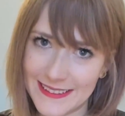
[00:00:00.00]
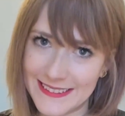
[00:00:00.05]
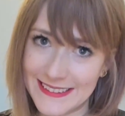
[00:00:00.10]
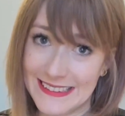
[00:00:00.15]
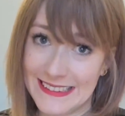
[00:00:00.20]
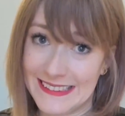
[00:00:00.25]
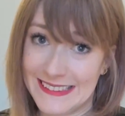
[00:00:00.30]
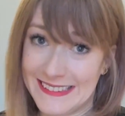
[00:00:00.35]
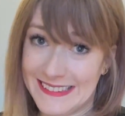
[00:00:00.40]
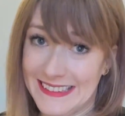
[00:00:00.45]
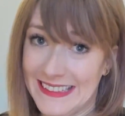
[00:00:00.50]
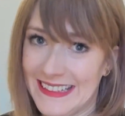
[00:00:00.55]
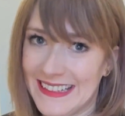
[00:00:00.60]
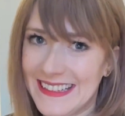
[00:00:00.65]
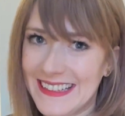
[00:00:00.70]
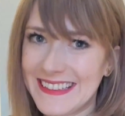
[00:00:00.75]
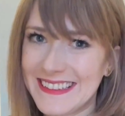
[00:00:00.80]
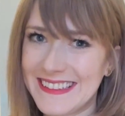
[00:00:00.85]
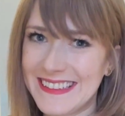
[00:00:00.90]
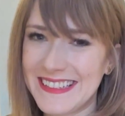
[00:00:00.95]
these still
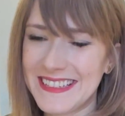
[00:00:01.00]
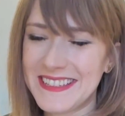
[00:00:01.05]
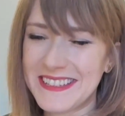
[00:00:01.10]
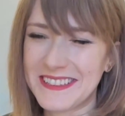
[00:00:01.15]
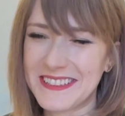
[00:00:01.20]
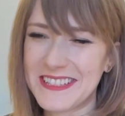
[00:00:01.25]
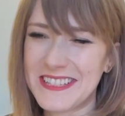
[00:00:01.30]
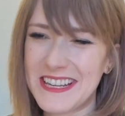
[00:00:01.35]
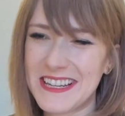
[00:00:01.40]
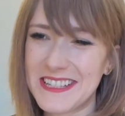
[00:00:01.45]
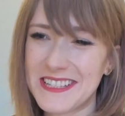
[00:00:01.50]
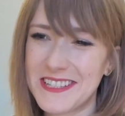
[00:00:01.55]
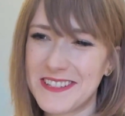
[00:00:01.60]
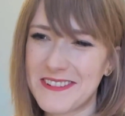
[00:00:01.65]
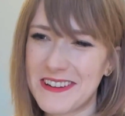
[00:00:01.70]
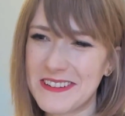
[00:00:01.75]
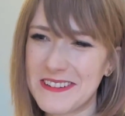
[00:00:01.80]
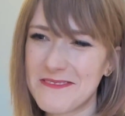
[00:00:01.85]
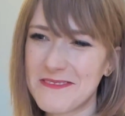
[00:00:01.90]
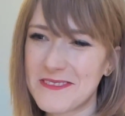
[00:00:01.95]
exist on
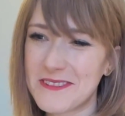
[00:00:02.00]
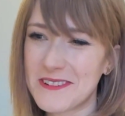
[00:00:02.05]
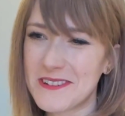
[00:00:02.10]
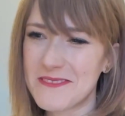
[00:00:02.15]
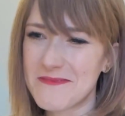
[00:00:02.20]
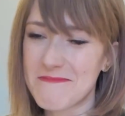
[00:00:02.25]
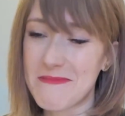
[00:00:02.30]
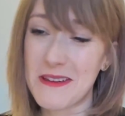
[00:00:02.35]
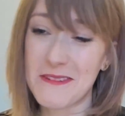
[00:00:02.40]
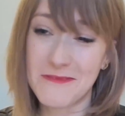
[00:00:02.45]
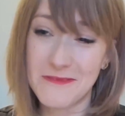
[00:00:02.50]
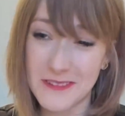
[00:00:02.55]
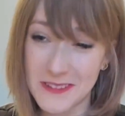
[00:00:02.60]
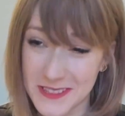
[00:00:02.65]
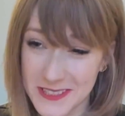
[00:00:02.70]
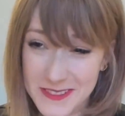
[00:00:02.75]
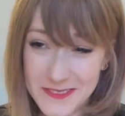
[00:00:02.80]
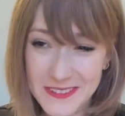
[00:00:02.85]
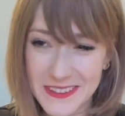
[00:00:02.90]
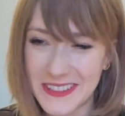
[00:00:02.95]
Chess24, my
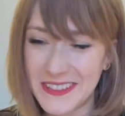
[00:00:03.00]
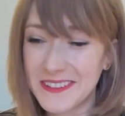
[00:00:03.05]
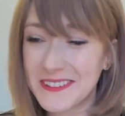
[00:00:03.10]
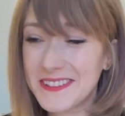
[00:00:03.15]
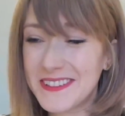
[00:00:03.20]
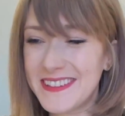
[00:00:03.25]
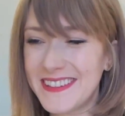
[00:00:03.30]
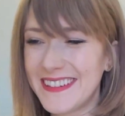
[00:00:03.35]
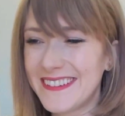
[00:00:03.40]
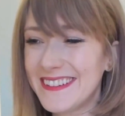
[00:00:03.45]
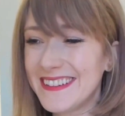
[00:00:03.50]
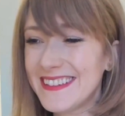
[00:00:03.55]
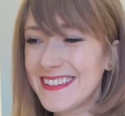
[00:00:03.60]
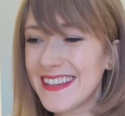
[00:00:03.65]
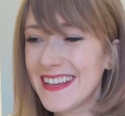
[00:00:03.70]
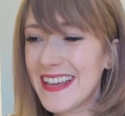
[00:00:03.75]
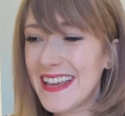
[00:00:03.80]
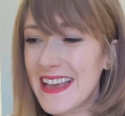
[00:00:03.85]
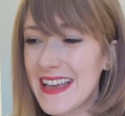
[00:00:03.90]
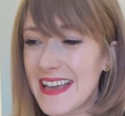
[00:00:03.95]
first video series.
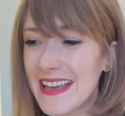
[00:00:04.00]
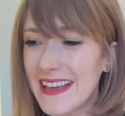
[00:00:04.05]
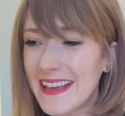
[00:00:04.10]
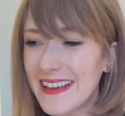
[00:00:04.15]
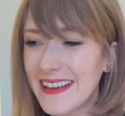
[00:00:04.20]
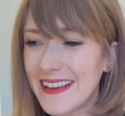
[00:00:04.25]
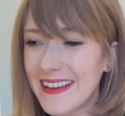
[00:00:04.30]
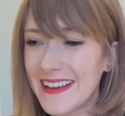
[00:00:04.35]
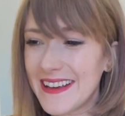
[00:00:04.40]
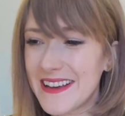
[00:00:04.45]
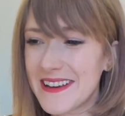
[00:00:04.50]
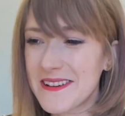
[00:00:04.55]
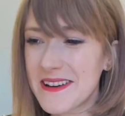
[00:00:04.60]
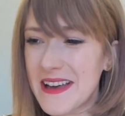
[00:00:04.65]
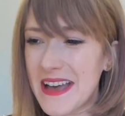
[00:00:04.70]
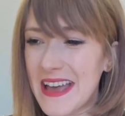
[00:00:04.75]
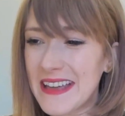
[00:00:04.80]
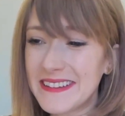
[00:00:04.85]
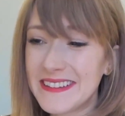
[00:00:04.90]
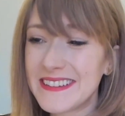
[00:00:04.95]

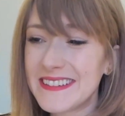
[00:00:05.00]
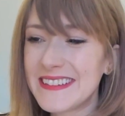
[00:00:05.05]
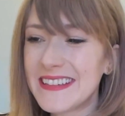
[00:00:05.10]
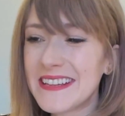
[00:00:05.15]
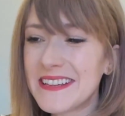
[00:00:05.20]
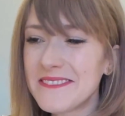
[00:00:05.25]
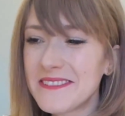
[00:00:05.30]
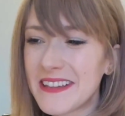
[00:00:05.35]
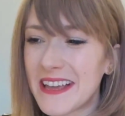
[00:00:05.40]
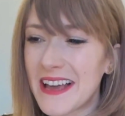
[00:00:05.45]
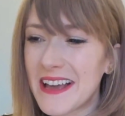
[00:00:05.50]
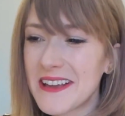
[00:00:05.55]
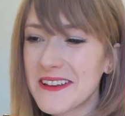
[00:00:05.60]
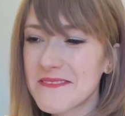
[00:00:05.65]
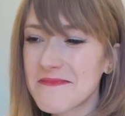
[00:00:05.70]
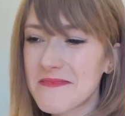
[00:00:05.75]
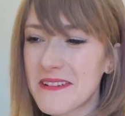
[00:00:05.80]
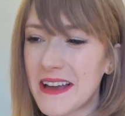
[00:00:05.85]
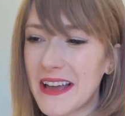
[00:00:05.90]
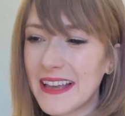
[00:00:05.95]
At the same
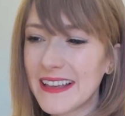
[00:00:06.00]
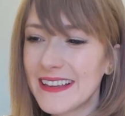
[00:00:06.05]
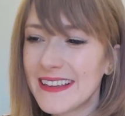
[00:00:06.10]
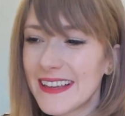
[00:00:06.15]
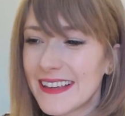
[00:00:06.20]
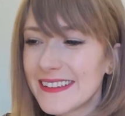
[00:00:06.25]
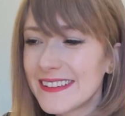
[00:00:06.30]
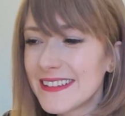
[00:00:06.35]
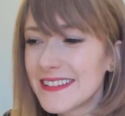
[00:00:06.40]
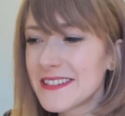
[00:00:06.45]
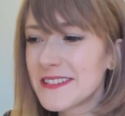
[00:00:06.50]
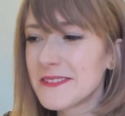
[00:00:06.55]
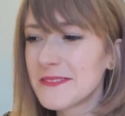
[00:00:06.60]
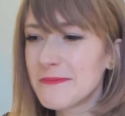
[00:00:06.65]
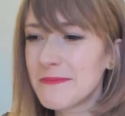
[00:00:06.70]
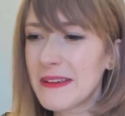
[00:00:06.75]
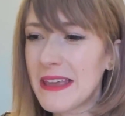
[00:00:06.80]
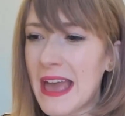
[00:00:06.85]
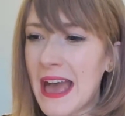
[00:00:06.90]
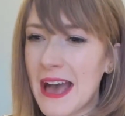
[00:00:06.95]
time, I guess I should
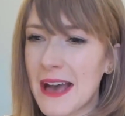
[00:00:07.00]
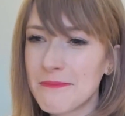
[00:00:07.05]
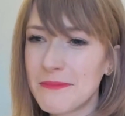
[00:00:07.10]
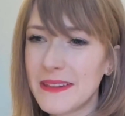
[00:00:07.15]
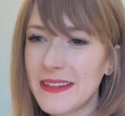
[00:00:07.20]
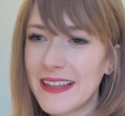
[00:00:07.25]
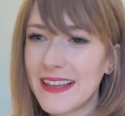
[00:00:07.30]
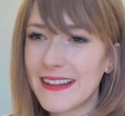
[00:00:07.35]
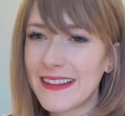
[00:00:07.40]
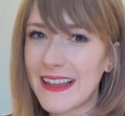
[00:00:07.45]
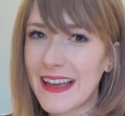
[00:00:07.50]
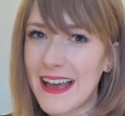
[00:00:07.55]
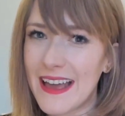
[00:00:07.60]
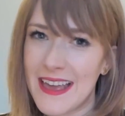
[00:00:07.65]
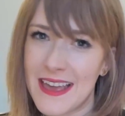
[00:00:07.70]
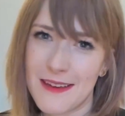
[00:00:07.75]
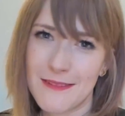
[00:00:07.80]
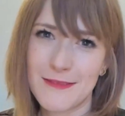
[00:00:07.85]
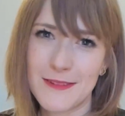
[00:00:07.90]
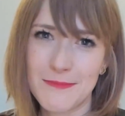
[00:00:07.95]
be happy that I
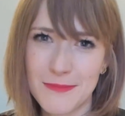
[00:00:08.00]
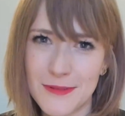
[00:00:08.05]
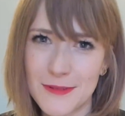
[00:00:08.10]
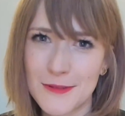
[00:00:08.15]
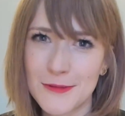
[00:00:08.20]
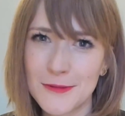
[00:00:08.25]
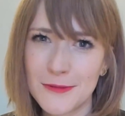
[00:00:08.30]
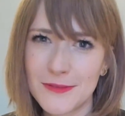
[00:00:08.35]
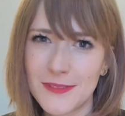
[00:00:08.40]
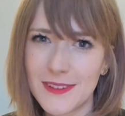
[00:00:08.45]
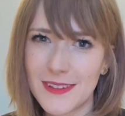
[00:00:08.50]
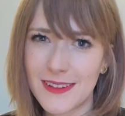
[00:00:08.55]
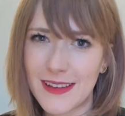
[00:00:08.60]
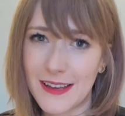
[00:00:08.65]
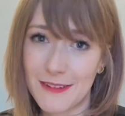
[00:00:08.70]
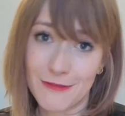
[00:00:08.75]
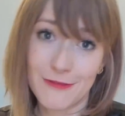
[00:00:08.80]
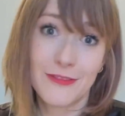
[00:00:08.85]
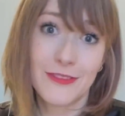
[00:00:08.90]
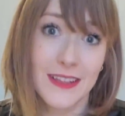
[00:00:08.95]
have improved.
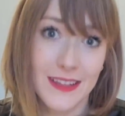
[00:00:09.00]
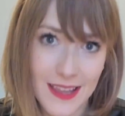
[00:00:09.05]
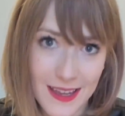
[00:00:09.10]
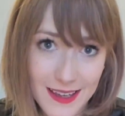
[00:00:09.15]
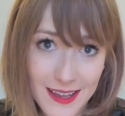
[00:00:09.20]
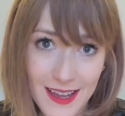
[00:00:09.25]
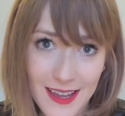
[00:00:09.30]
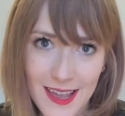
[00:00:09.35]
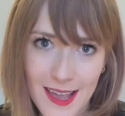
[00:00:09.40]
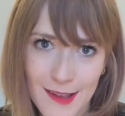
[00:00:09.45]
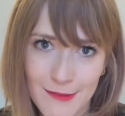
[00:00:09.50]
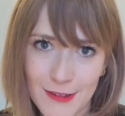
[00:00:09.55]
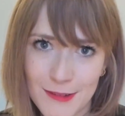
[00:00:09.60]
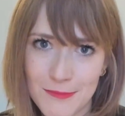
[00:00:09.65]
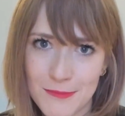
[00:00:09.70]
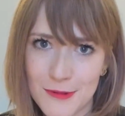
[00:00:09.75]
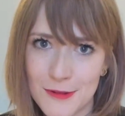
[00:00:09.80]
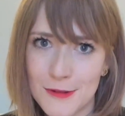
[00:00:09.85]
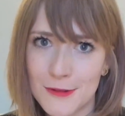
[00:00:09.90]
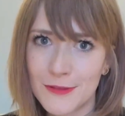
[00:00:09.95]
I feel like I have
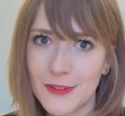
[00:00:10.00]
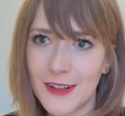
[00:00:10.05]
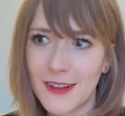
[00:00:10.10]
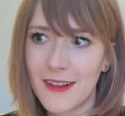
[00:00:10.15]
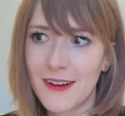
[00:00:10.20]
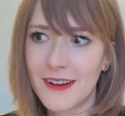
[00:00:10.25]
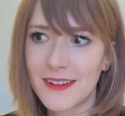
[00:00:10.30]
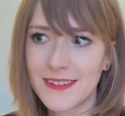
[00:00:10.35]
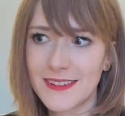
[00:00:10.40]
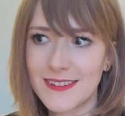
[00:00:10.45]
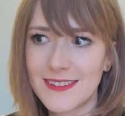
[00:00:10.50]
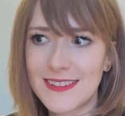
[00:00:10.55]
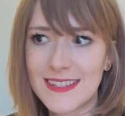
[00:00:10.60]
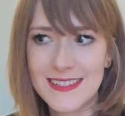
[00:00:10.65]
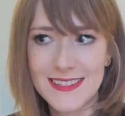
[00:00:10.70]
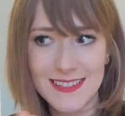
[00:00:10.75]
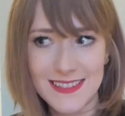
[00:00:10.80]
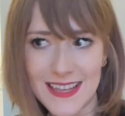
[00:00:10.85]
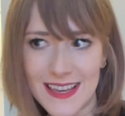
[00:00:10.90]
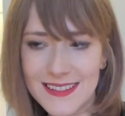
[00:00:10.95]
improved a lot
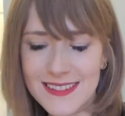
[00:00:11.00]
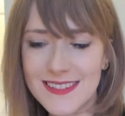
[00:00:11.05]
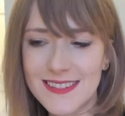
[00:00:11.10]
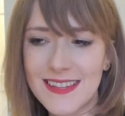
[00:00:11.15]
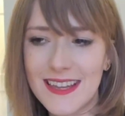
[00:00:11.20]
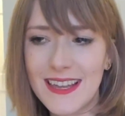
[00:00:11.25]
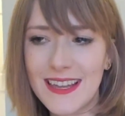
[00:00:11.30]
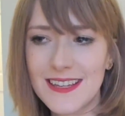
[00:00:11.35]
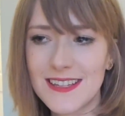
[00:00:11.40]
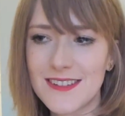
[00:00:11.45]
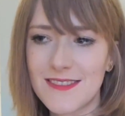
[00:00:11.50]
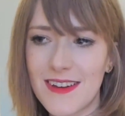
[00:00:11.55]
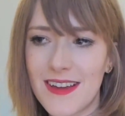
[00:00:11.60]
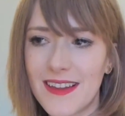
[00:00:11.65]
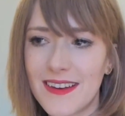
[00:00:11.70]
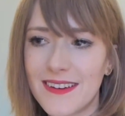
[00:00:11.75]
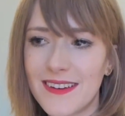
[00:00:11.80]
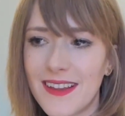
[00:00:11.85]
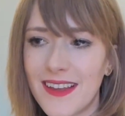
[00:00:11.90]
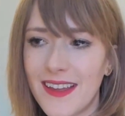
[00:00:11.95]
since that stage
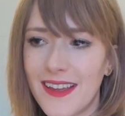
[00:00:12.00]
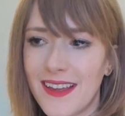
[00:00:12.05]
when